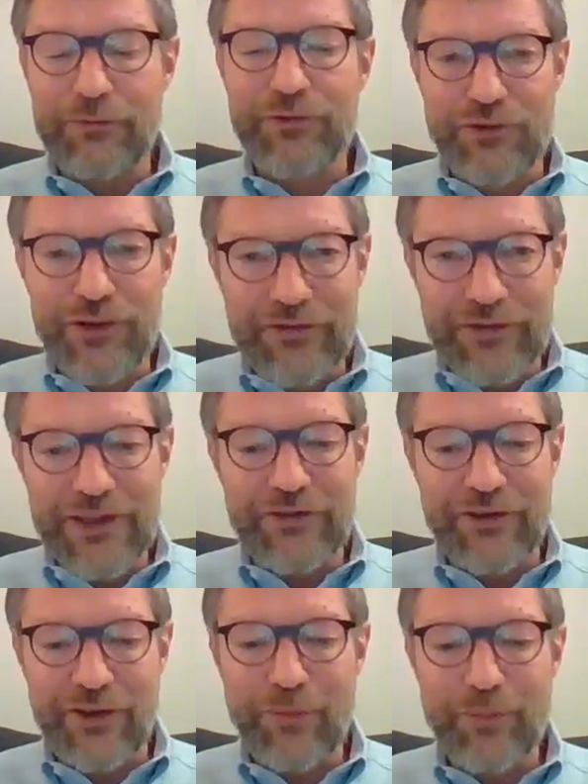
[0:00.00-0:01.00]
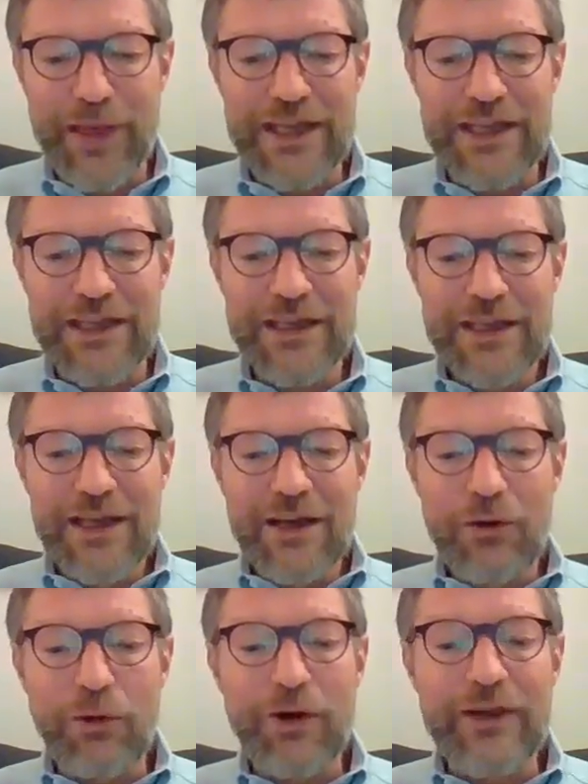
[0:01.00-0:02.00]
trust in the company,
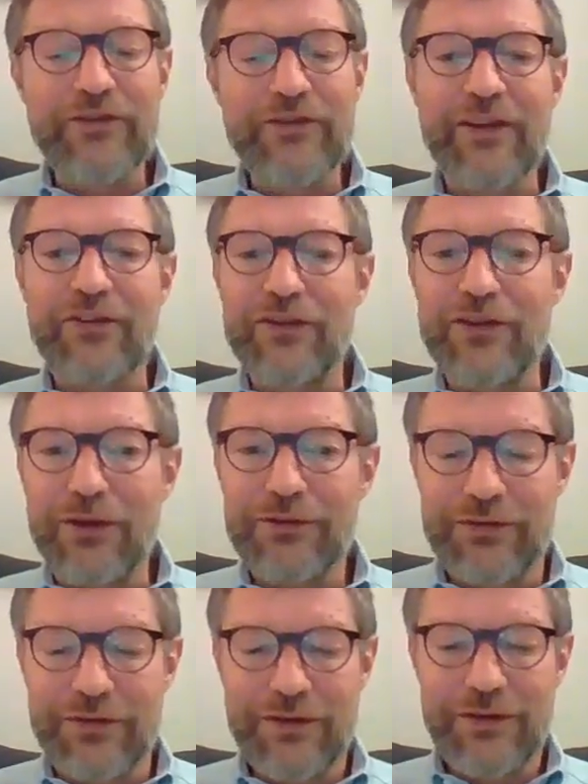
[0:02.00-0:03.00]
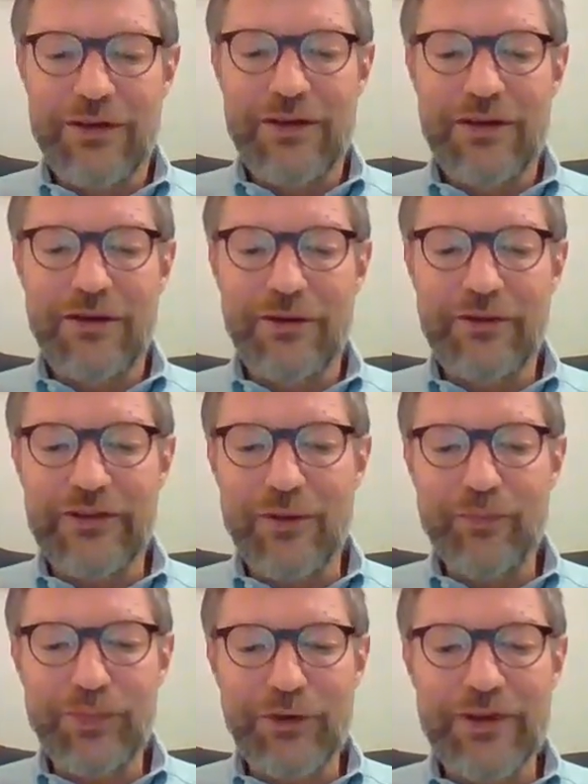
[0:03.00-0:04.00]
or if there is not on the
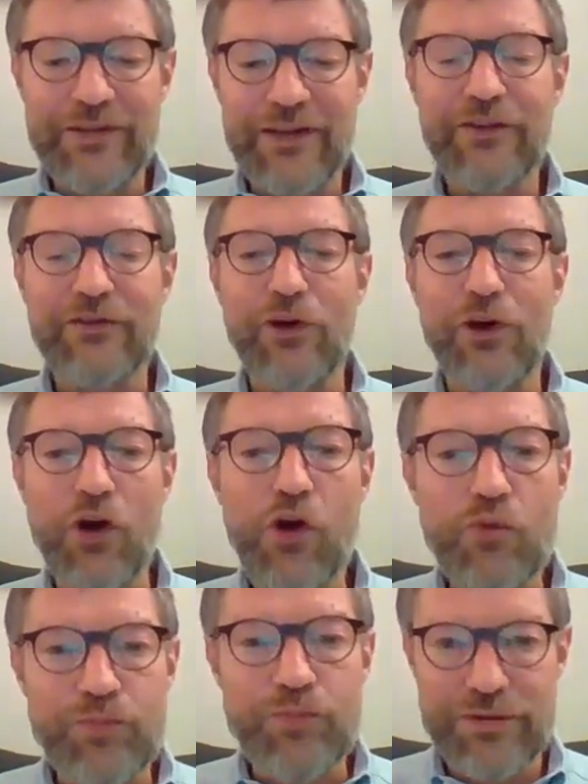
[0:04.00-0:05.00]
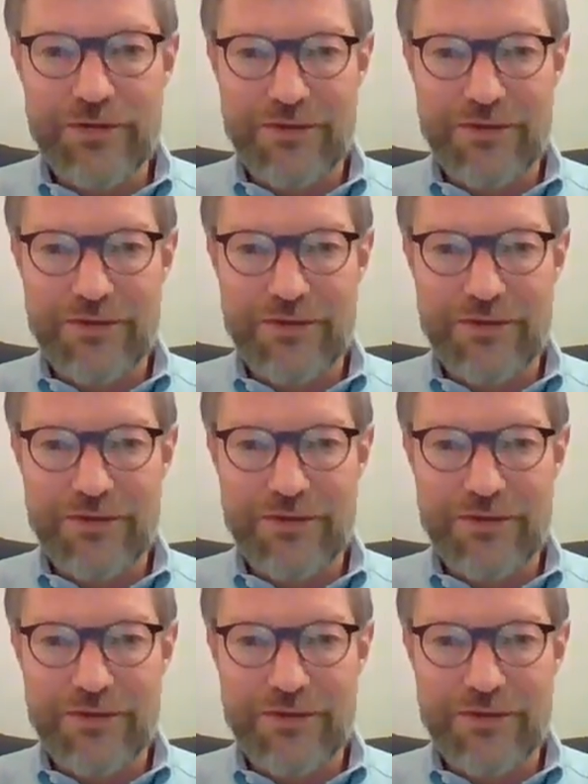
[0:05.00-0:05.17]
employee side the hope